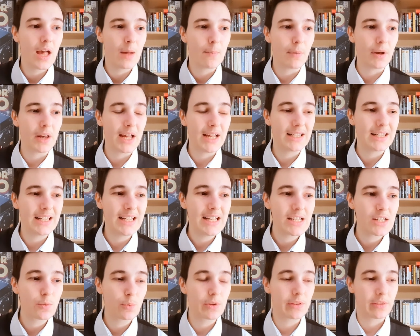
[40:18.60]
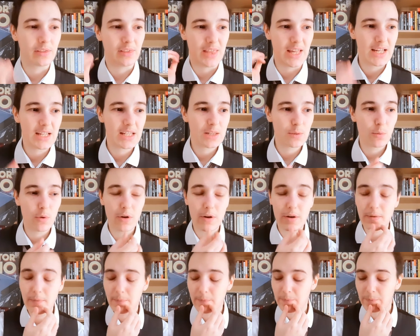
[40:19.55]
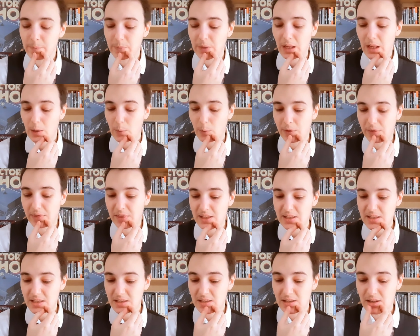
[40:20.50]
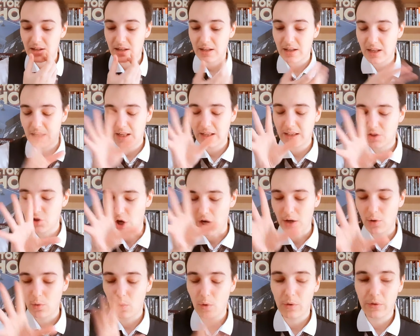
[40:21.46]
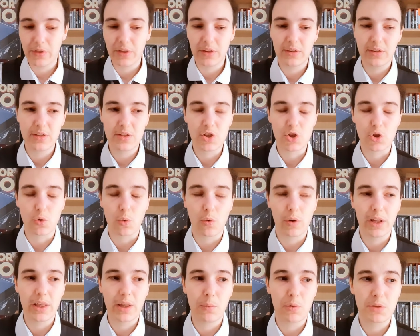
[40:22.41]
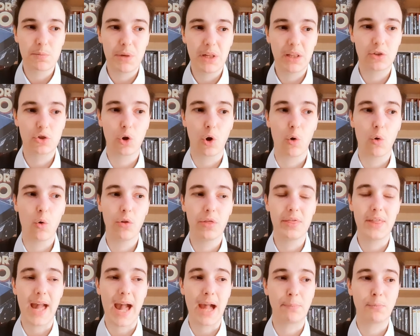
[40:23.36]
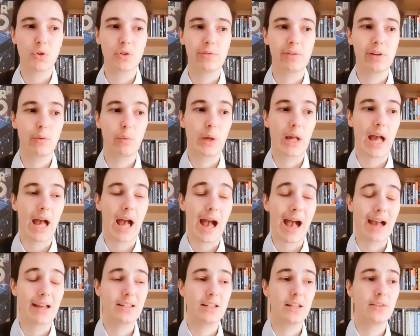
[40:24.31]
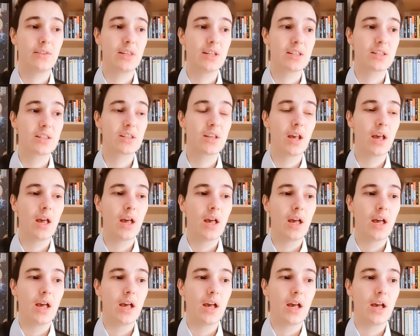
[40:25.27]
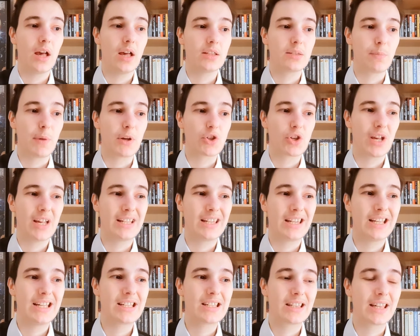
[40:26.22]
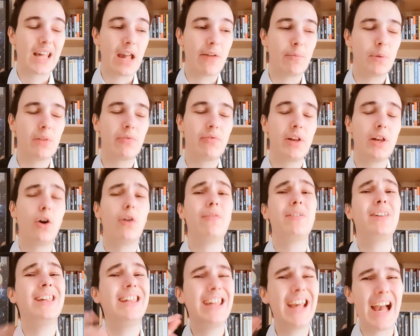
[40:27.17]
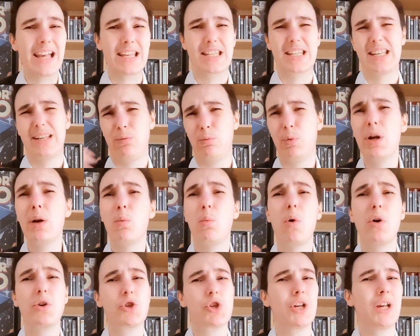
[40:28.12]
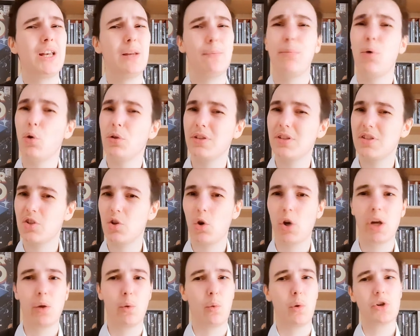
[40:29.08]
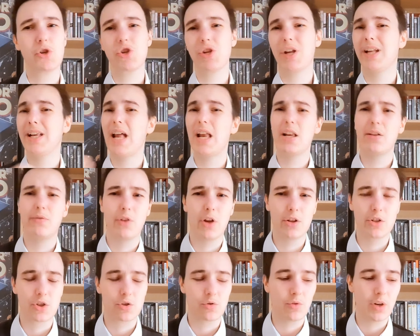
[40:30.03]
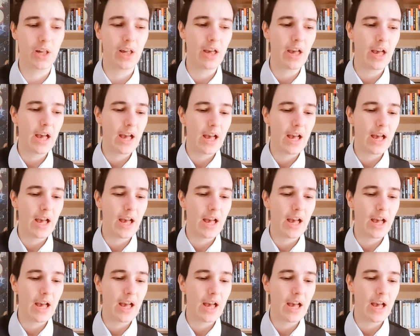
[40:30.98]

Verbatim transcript: But at least with this one, with this in general, the, the story that was being told and the atmosphere we had in this uh, special at least gave me the feeling of yes, we're watching an important story, watching an anniversary